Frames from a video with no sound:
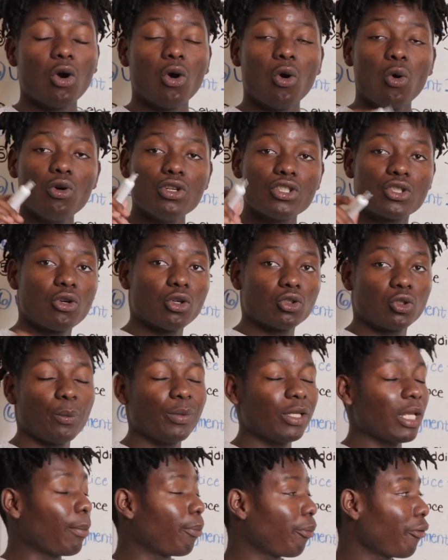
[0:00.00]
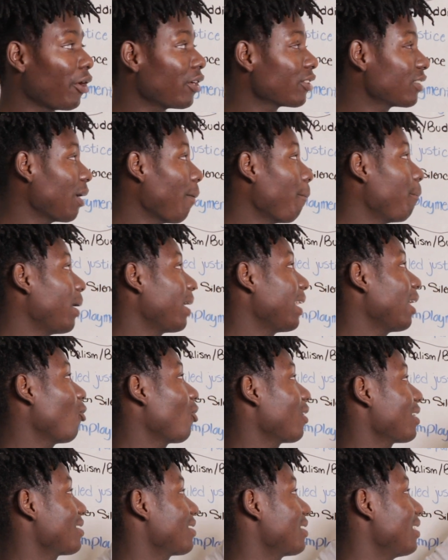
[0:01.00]
who is going to be the president, but they're going
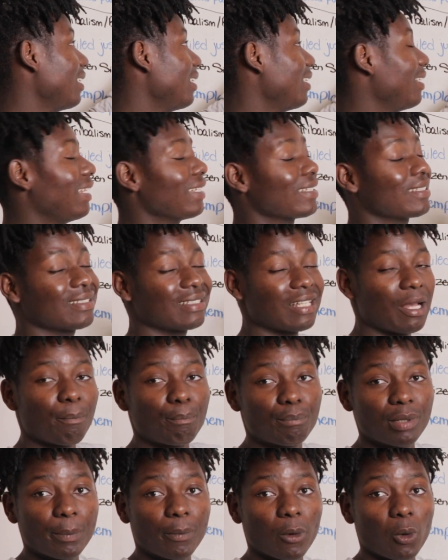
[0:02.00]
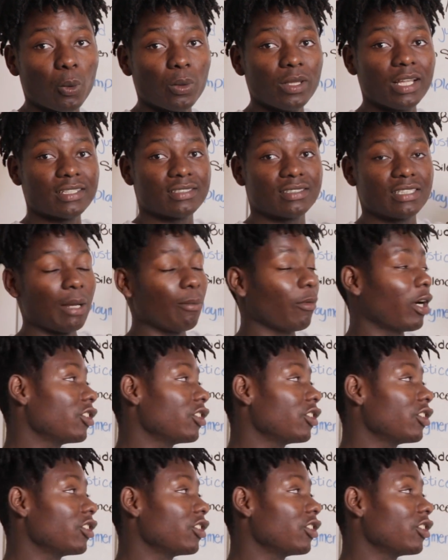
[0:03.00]
to steal the same people with the same